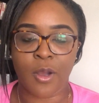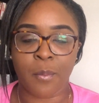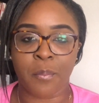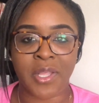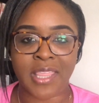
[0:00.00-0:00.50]

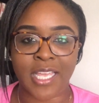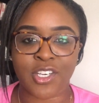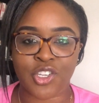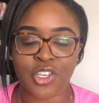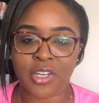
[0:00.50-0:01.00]
But then,
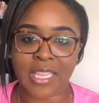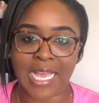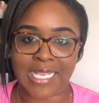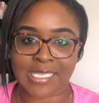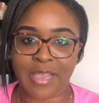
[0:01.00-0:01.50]
do you know
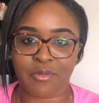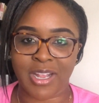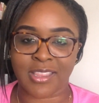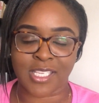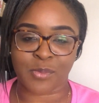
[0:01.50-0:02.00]
that as I
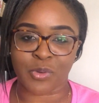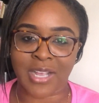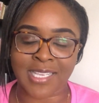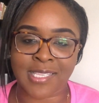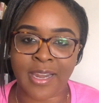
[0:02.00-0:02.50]
read this book,
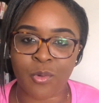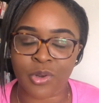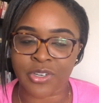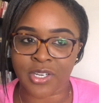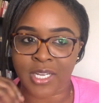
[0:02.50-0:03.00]
I started
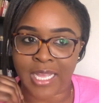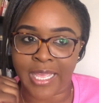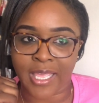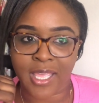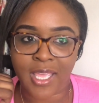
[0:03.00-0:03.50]
wondering,
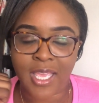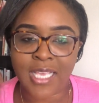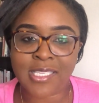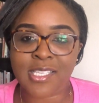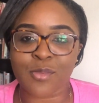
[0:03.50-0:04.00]
Kai,
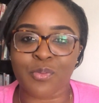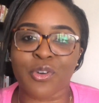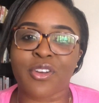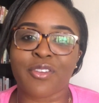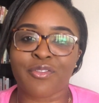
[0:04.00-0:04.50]
is this
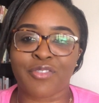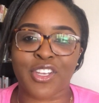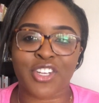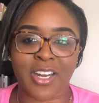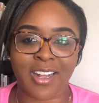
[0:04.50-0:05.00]
book
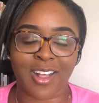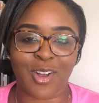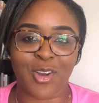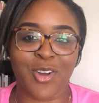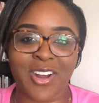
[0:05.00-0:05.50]
fictional
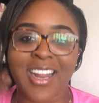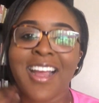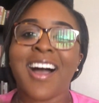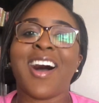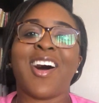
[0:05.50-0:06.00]
or,
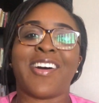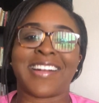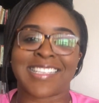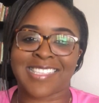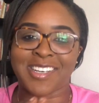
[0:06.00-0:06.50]
or
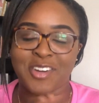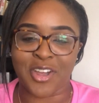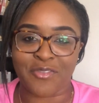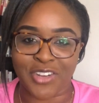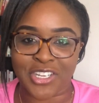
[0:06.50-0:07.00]
is it
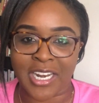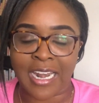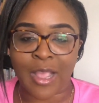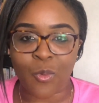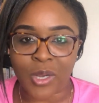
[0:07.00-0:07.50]
non-fictional?
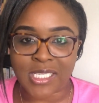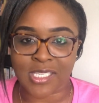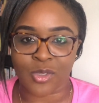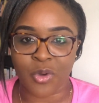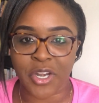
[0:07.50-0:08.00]
Like, what
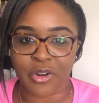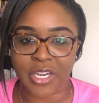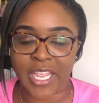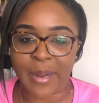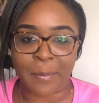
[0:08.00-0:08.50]
is going on
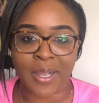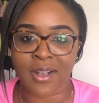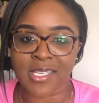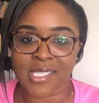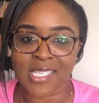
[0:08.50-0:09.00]
here?
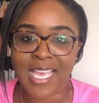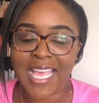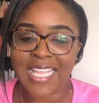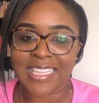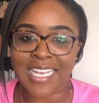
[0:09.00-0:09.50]
Because
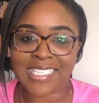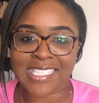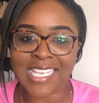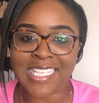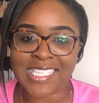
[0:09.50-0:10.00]
there are
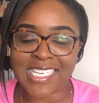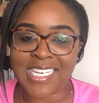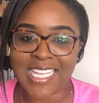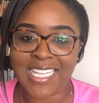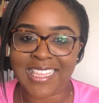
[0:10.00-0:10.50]

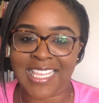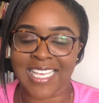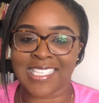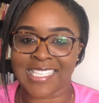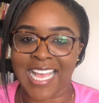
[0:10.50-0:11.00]
certain
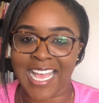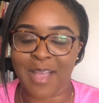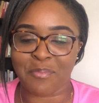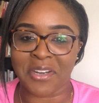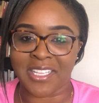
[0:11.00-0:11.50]
things that
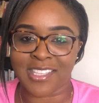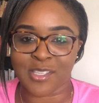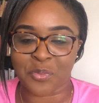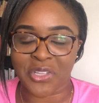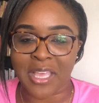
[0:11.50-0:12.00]
happen in
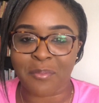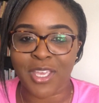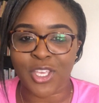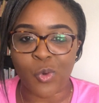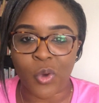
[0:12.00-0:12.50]
this book that
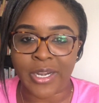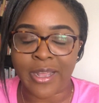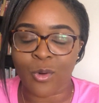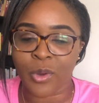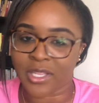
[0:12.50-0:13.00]
make you
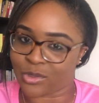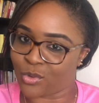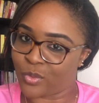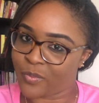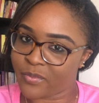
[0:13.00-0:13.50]
wonder, wait, too,